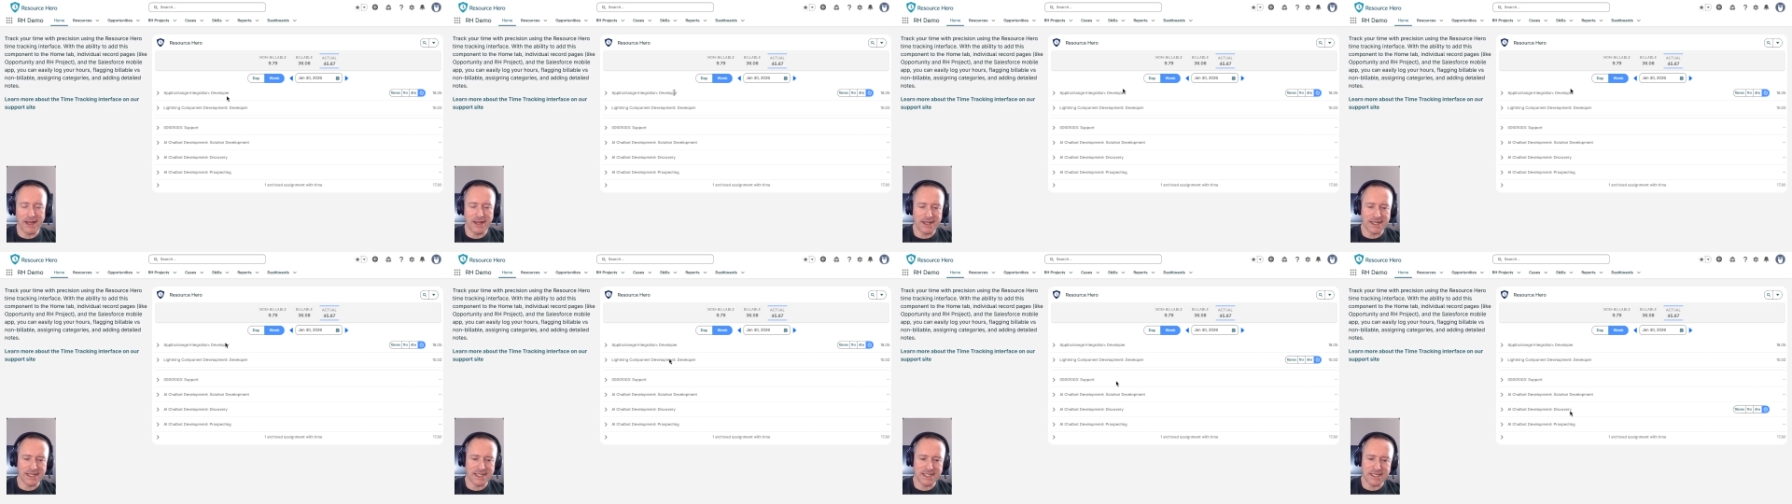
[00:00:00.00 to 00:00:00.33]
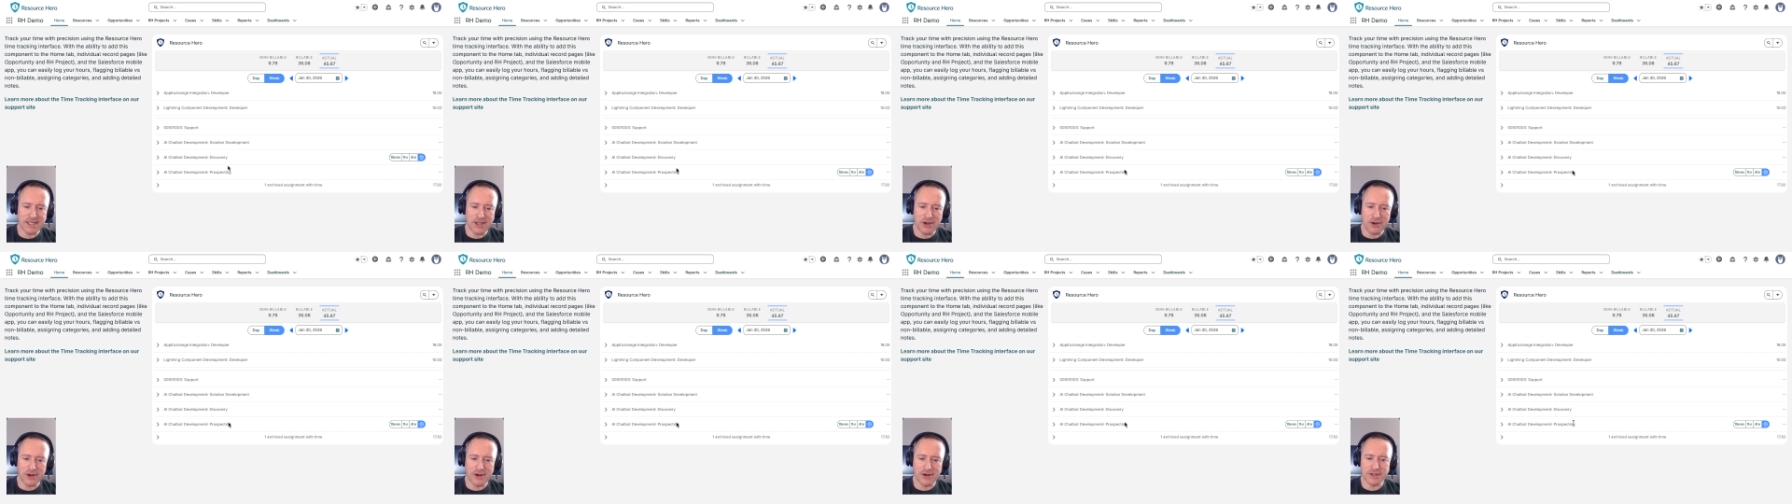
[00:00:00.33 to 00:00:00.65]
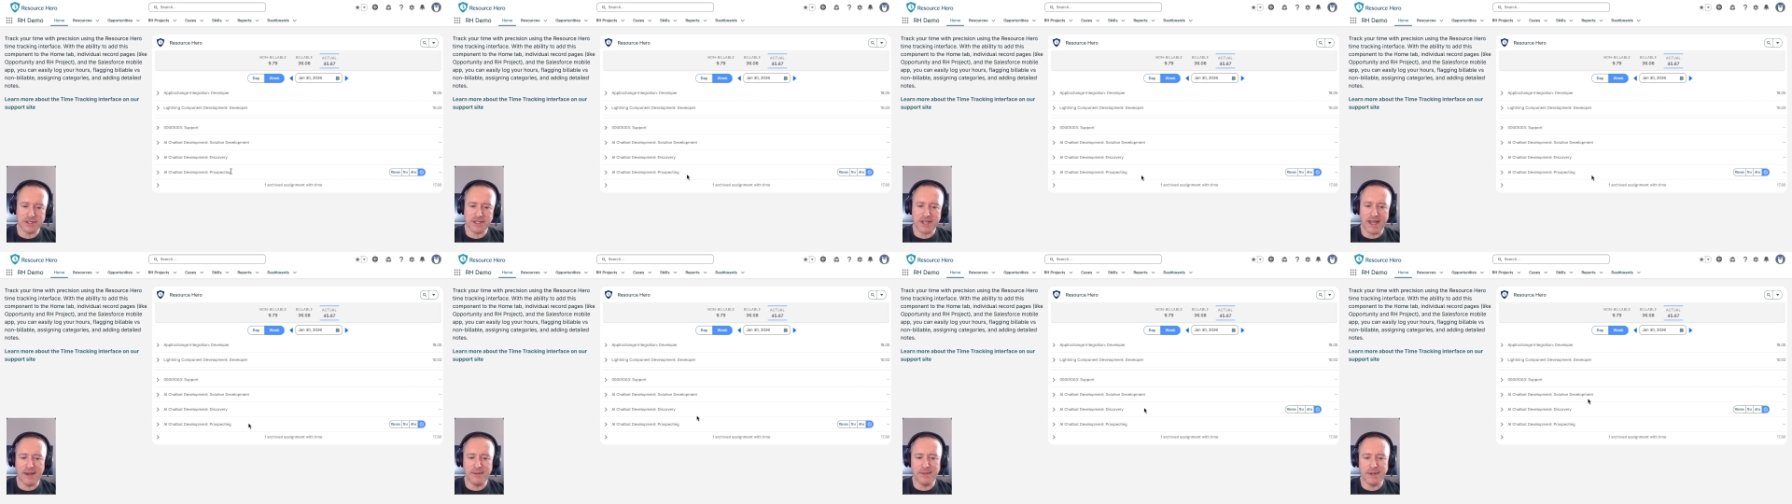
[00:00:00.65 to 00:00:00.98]
You can see all your
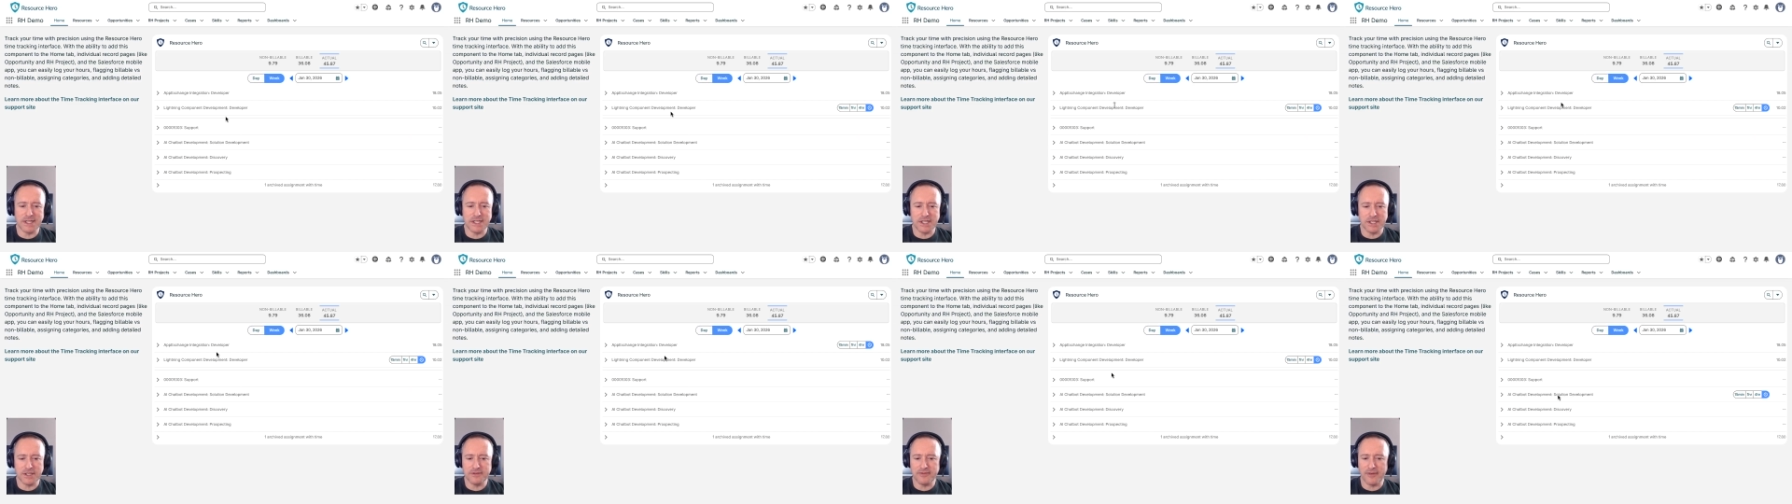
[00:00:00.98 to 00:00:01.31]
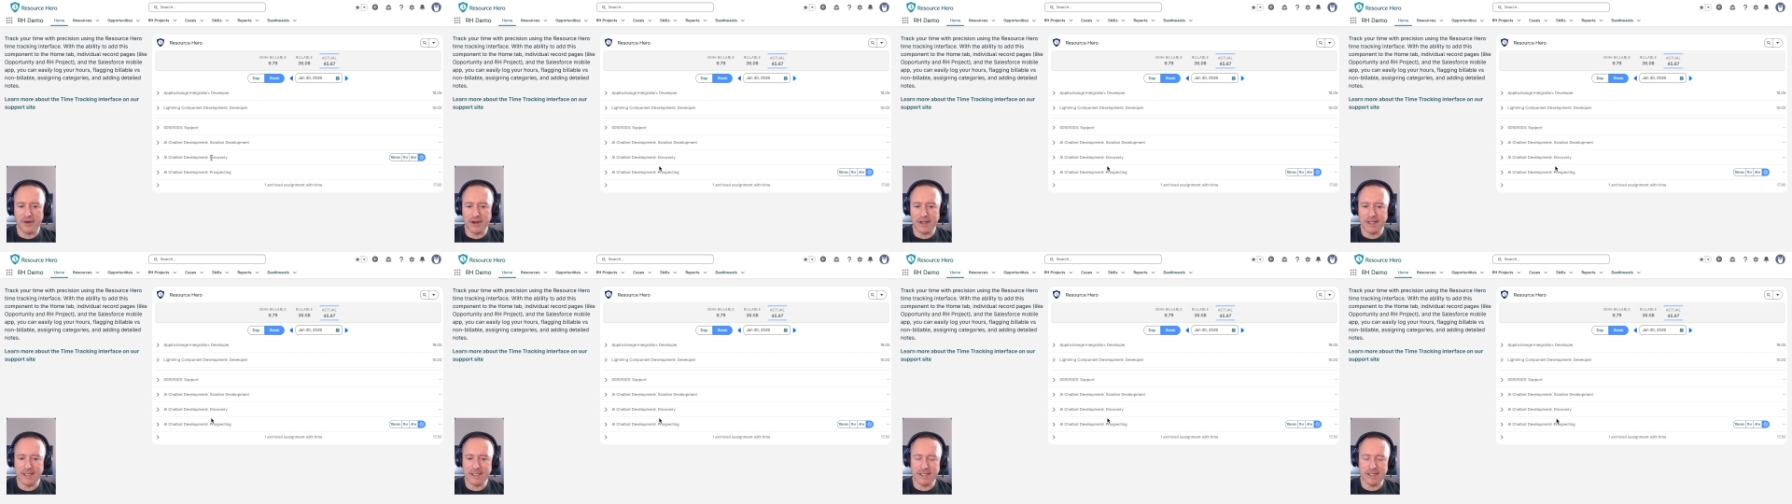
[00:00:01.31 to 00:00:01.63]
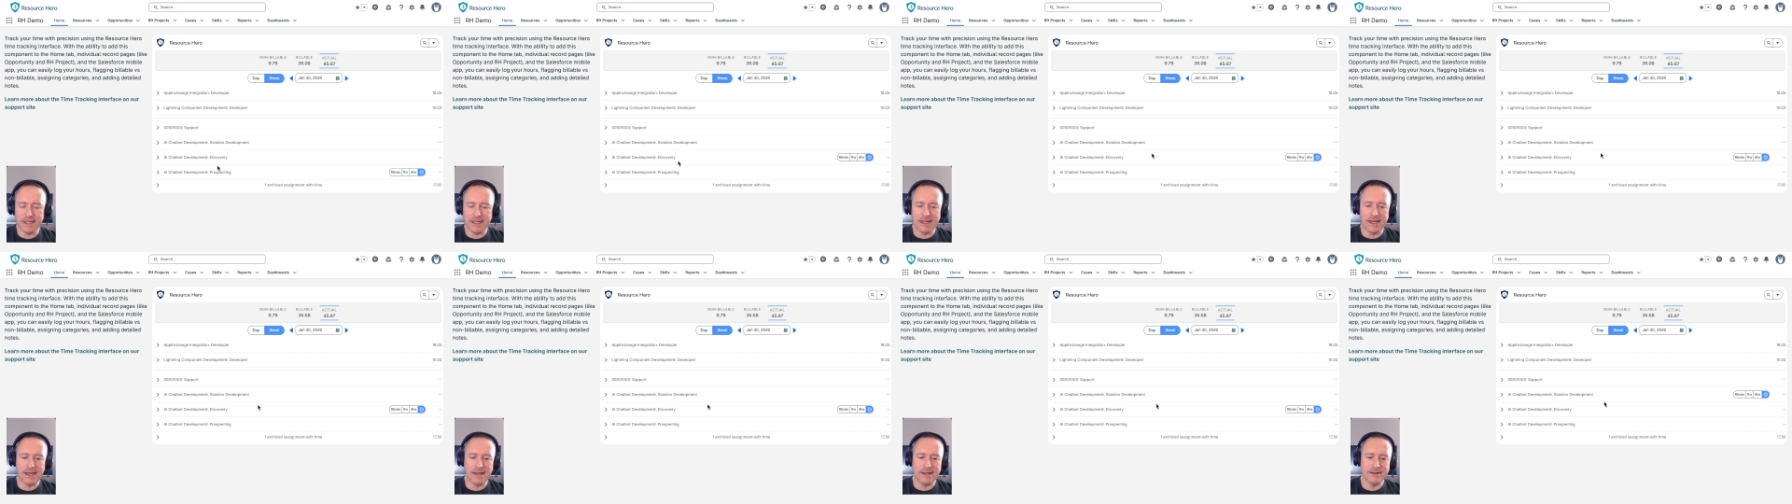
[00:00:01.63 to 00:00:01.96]
assignments. It's very
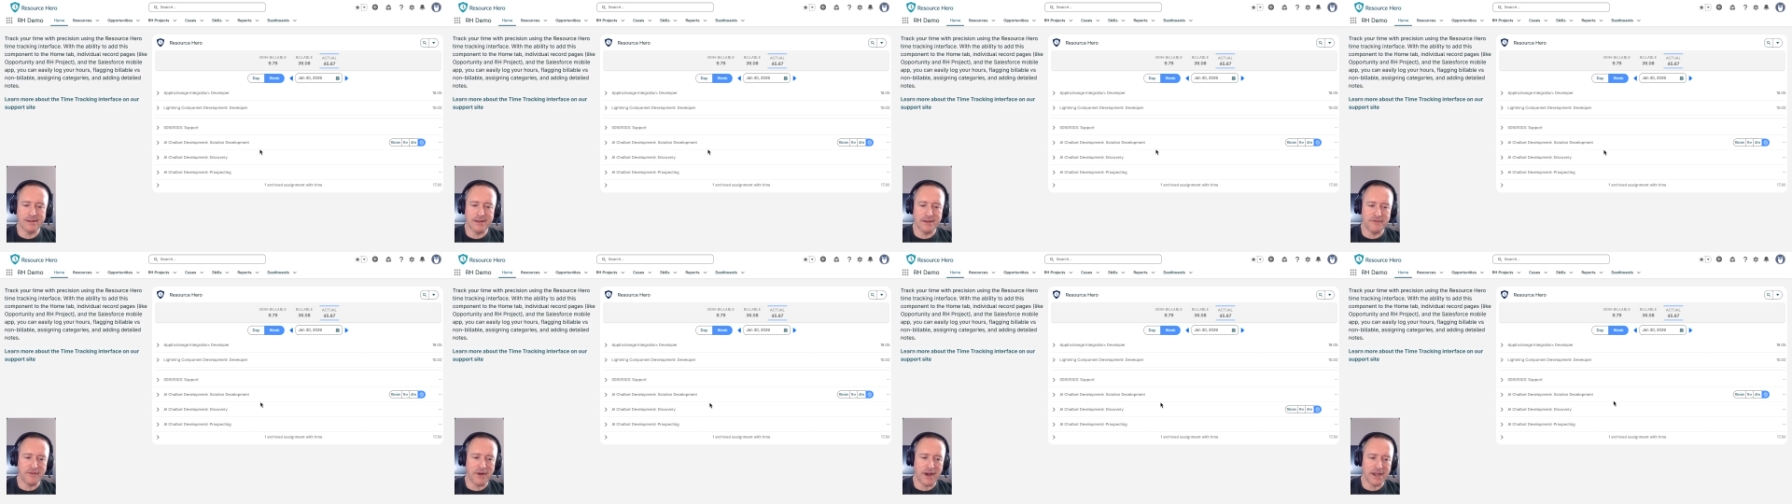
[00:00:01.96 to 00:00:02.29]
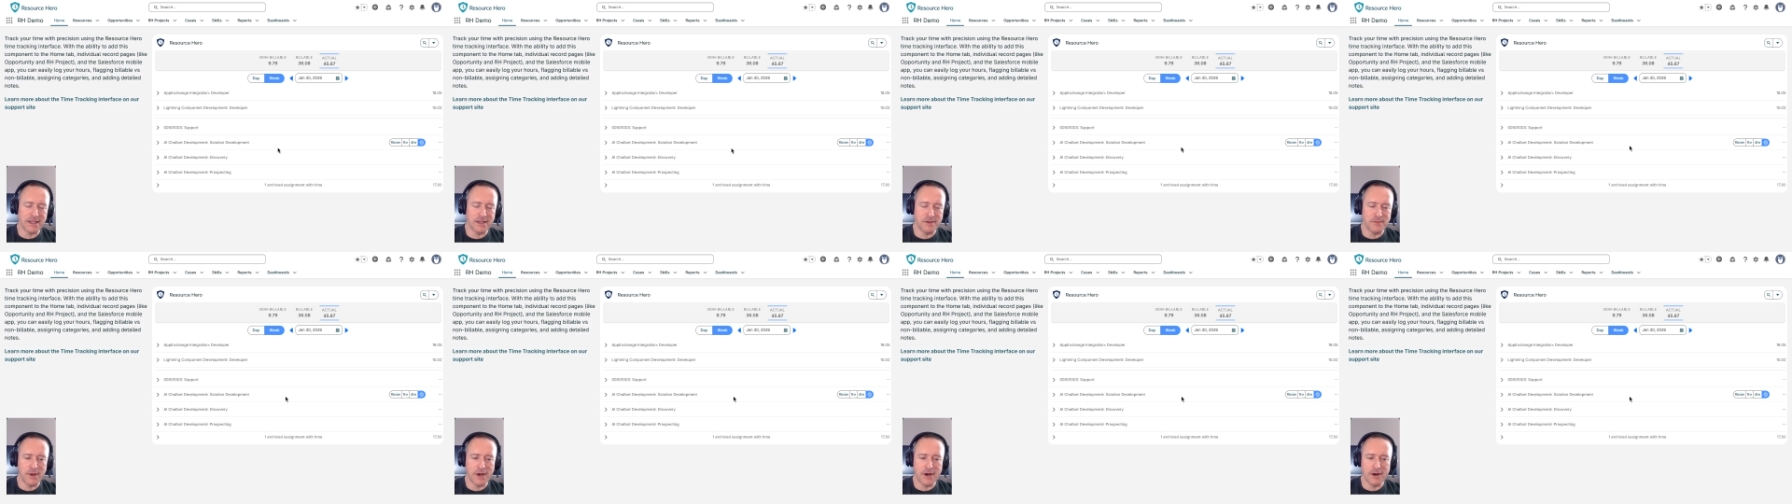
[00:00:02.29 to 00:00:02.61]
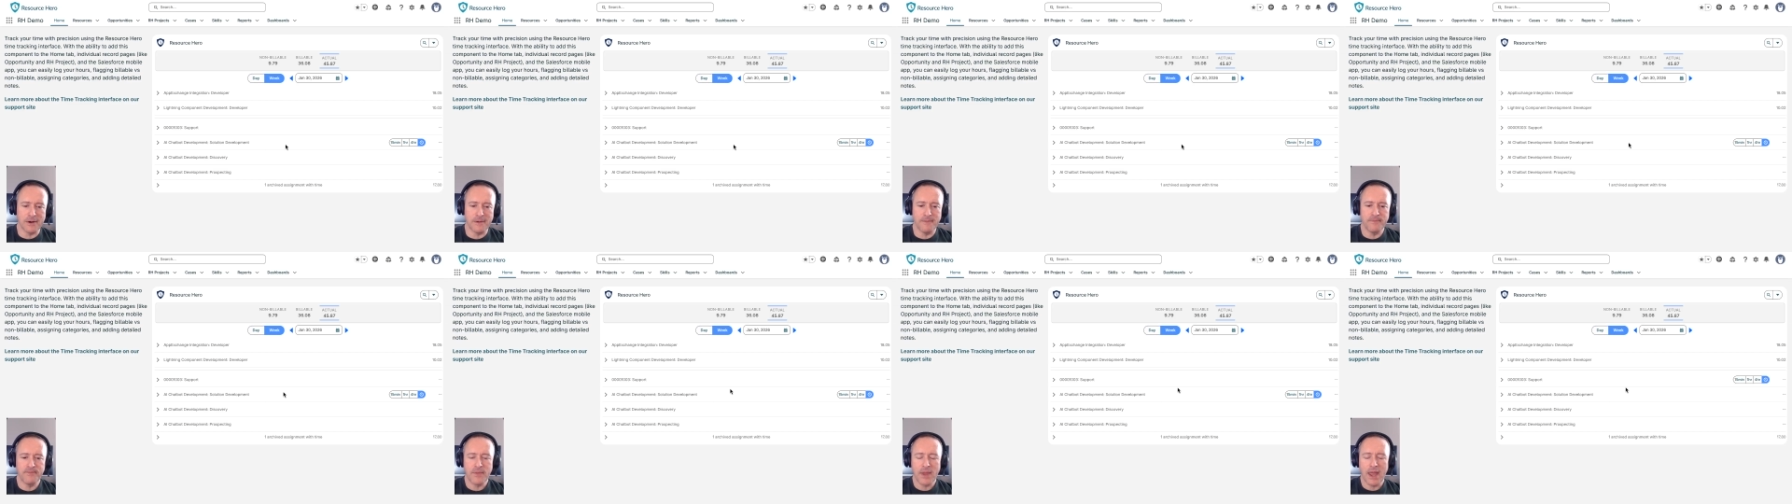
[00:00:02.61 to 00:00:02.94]
easy to find them
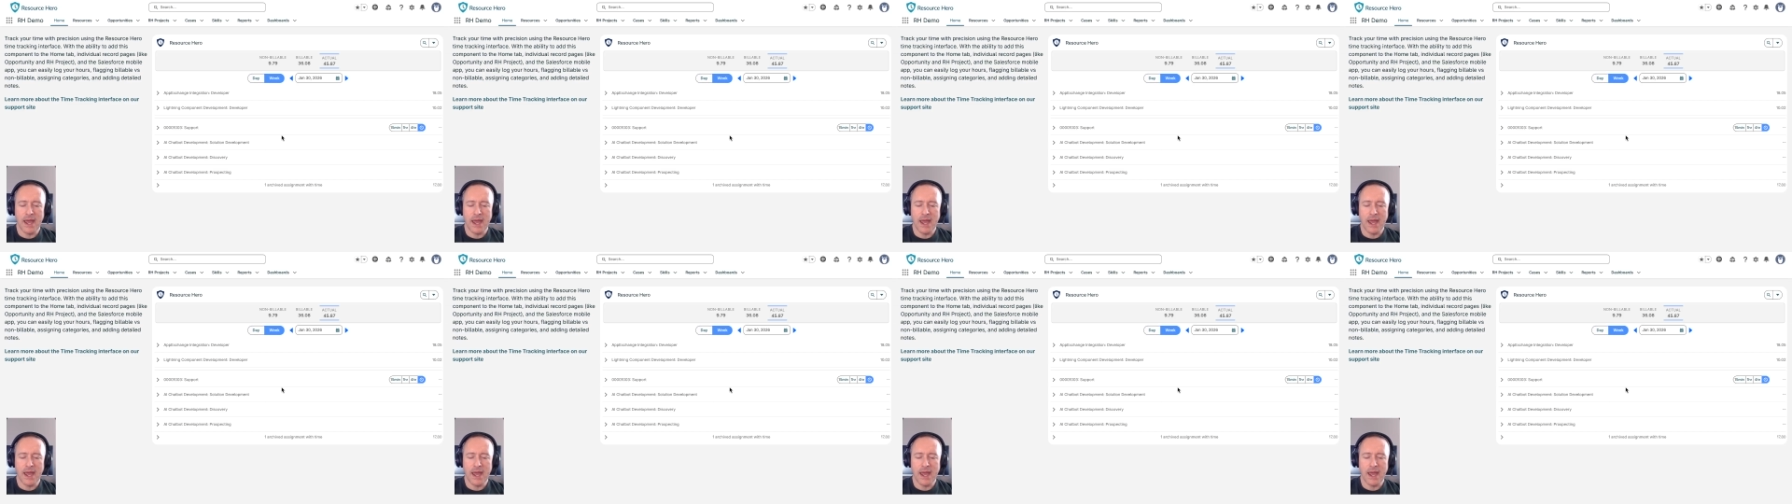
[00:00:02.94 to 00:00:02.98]
here.